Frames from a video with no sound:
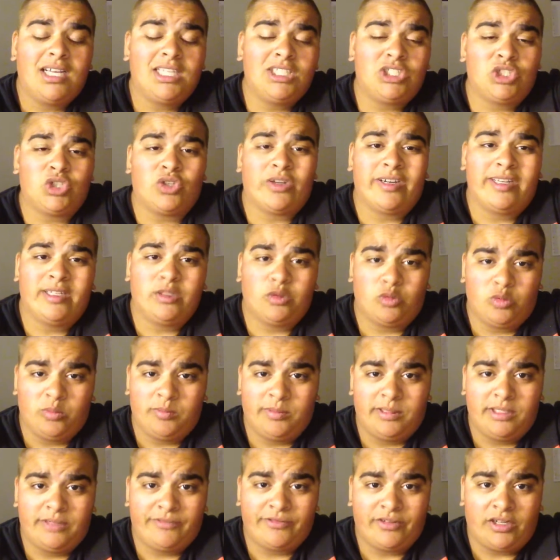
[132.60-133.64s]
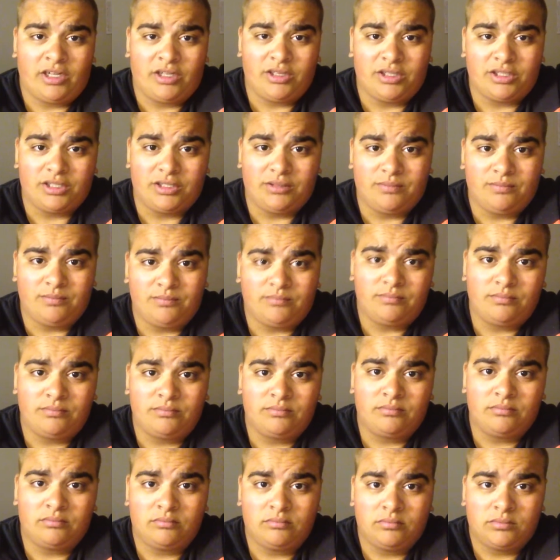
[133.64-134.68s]
a trans woman of color.
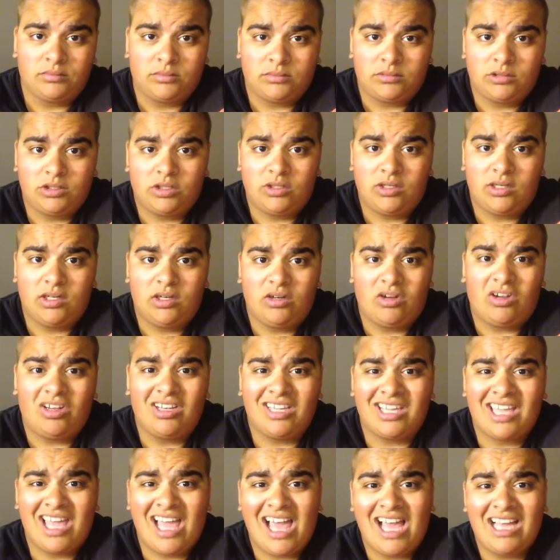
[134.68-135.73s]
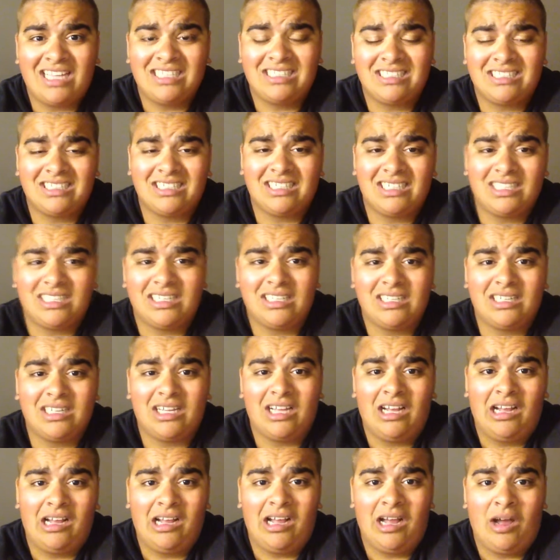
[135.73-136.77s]
You cannot cast
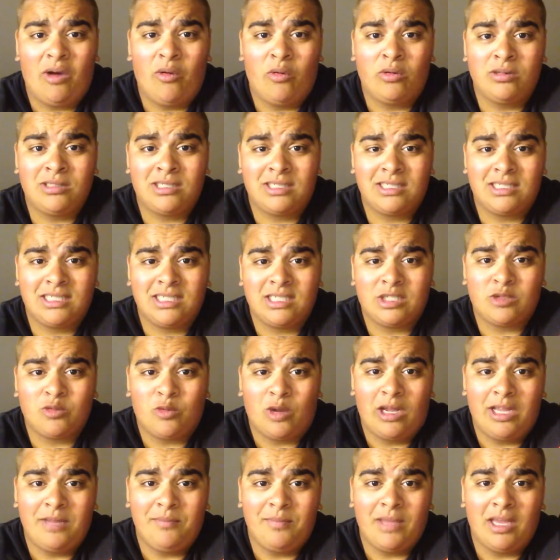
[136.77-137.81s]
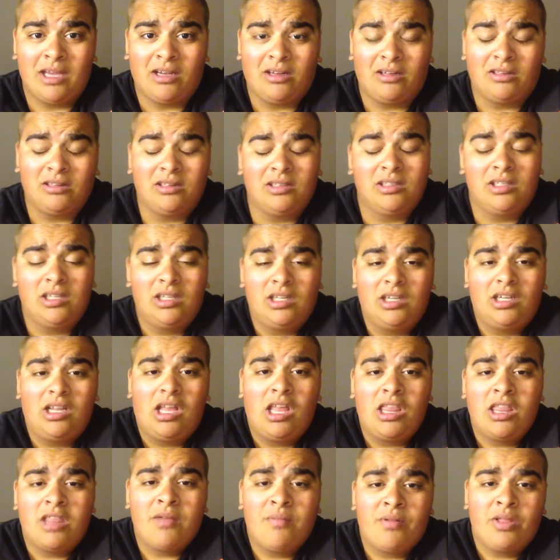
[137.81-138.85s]
a cis white male
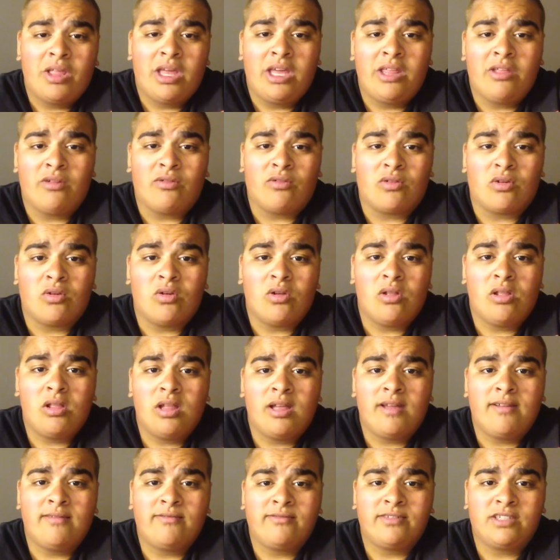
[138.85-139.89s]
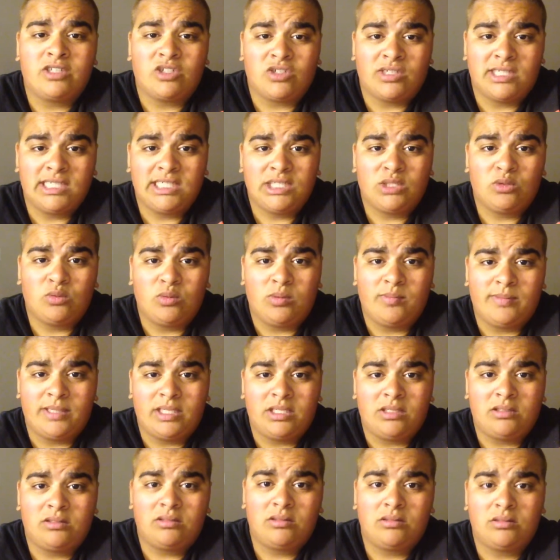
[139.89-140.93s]
to play the role of a trans
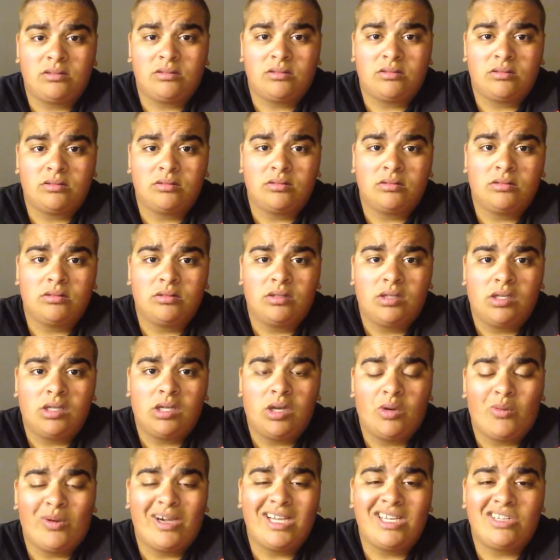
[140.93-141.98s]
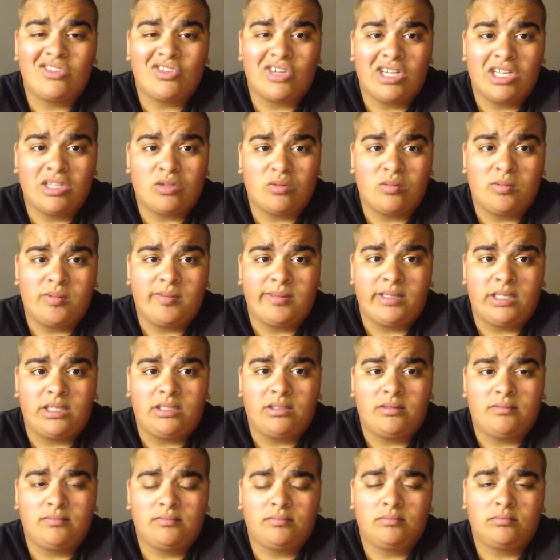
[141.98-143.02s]
woman, a white trans
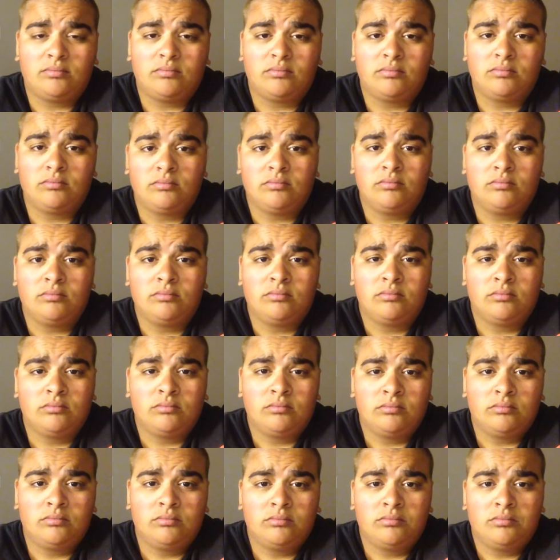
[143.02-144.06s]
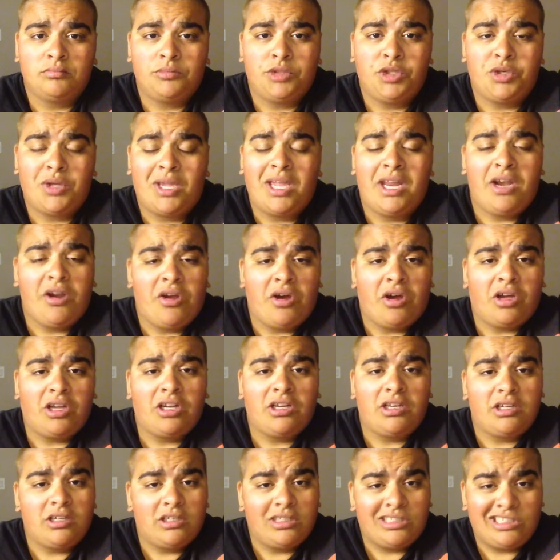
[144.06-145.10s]
woman. You
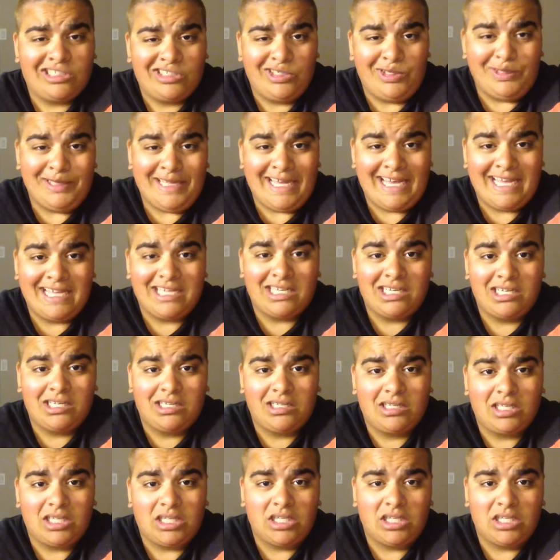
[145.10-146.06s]
cannot do that